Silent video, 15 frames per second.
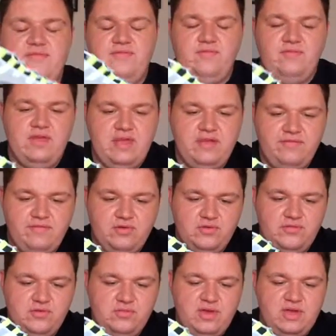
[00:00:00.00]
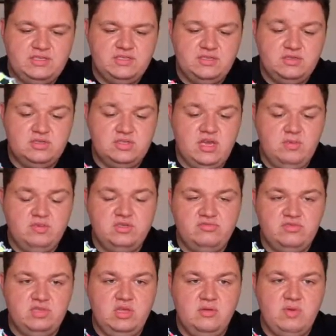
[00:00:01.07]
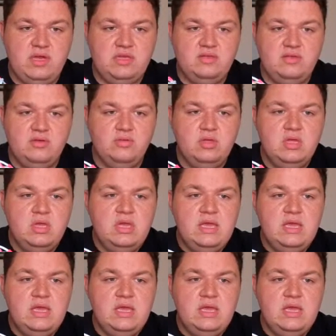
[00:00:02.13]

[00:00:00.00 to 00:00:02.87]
forefoot max air, so that was a really big deal.